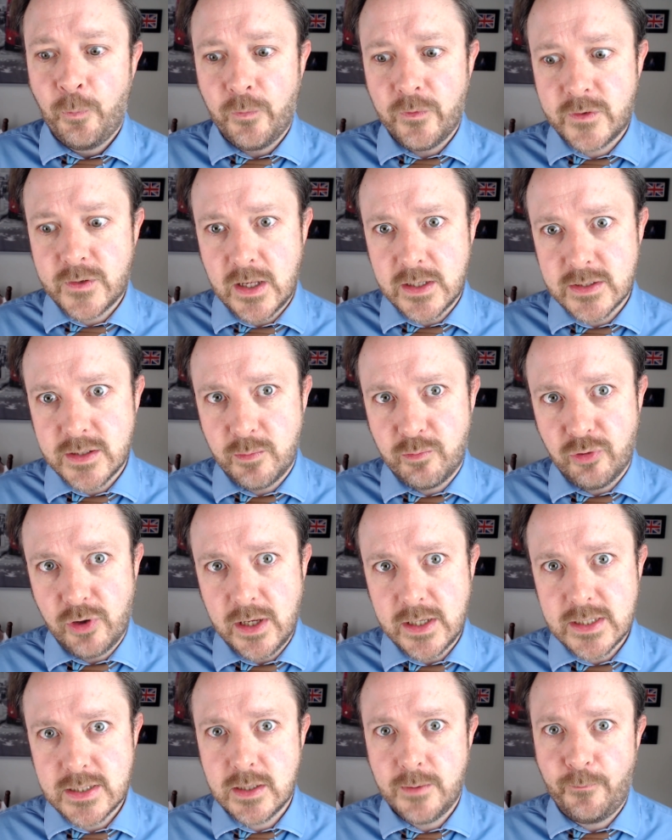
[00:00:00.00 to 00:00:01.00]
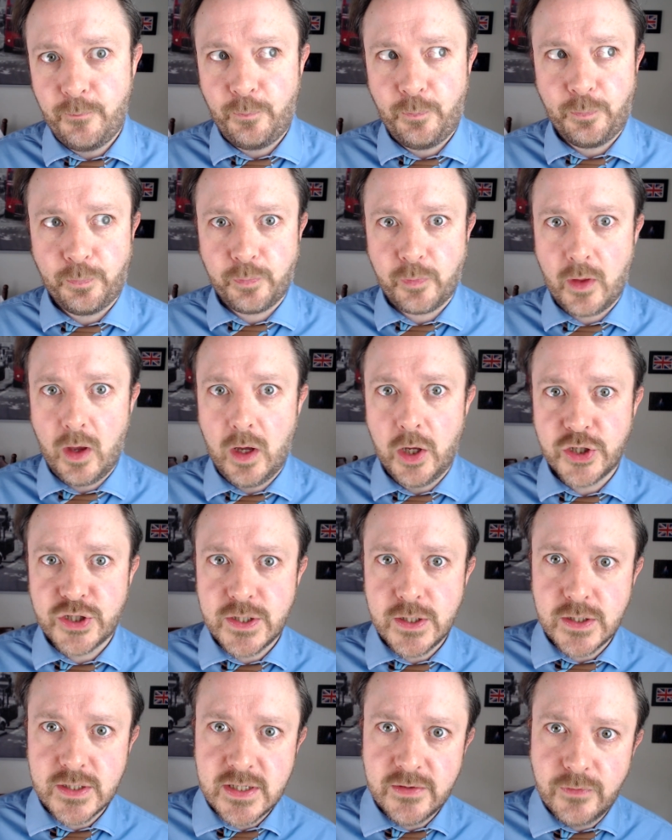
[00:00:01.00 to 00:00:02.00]
says the Brit.
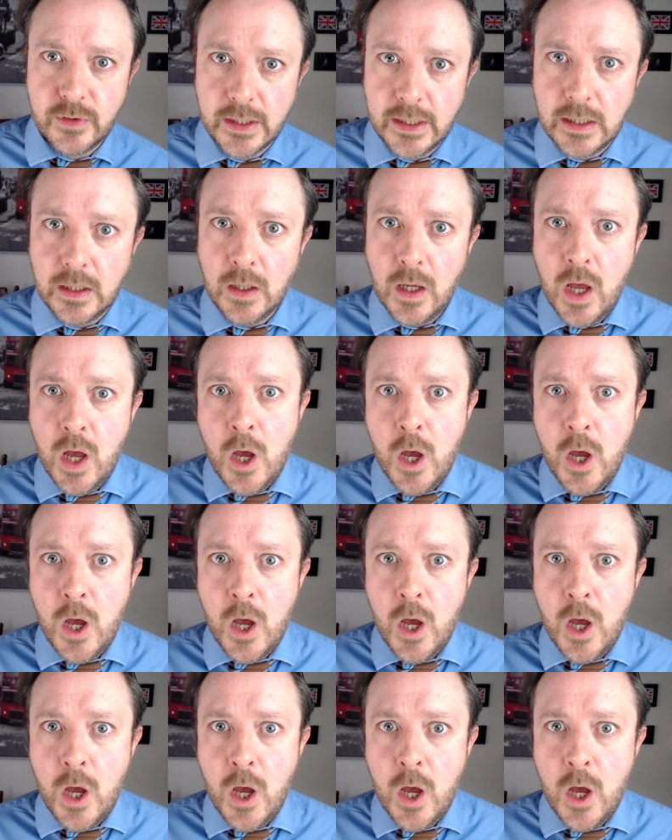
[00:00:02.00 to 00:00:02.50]
Assertively.